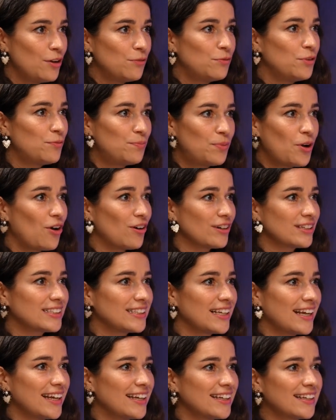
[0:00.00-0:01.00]
With
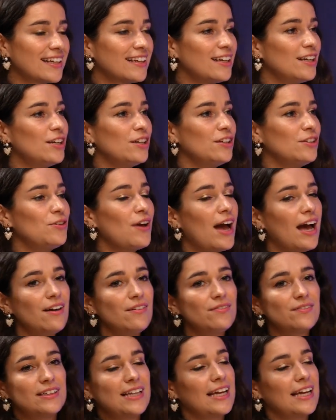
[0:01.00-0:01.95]
blogs, like you have,